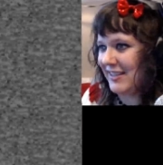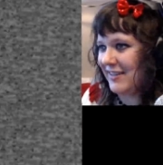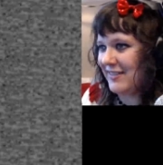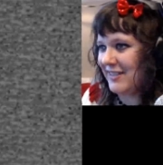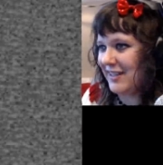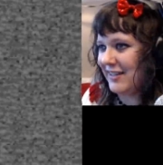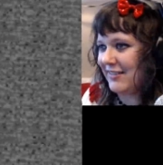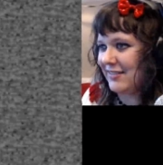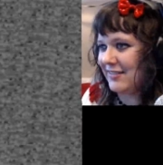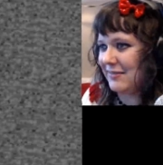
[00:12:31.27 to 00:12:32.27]
You have to like,
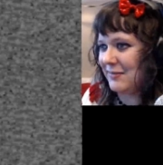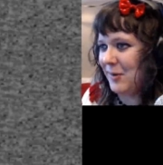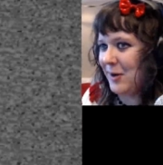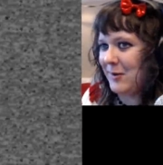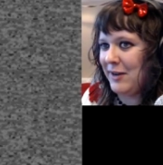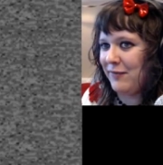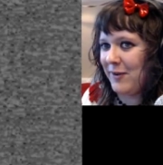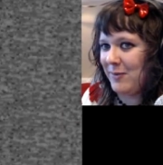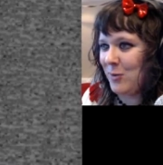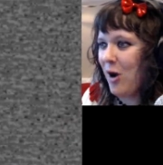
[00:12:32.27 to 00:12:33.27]
run away
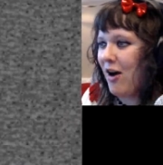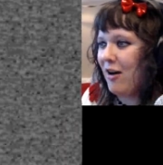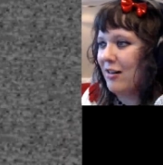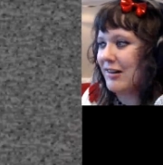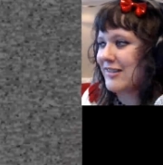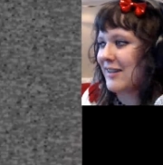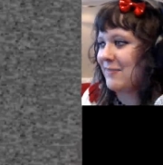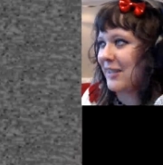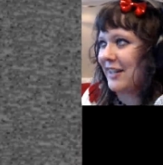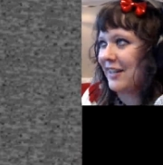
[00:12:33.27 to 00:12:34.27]
from the wall or
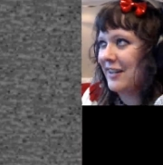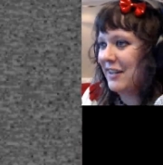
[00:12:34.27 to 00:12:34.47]
something.